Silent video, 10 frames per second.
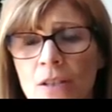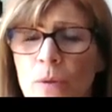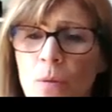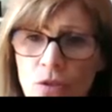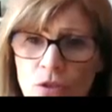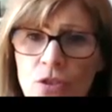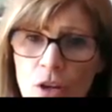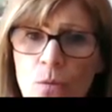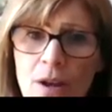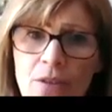So we want to
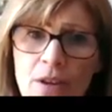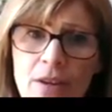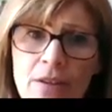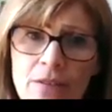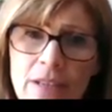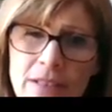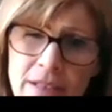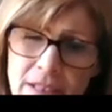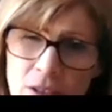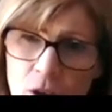know whether there's
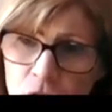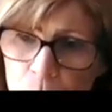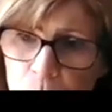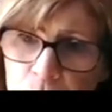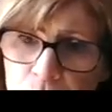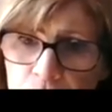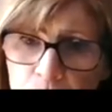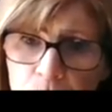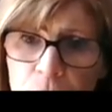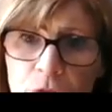this contribution
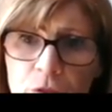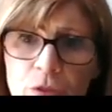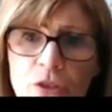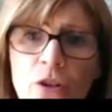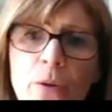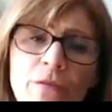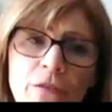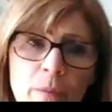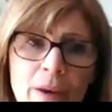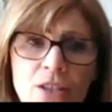of peripheral
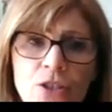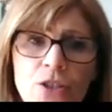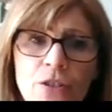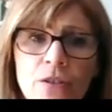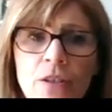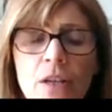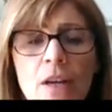neuroinflammation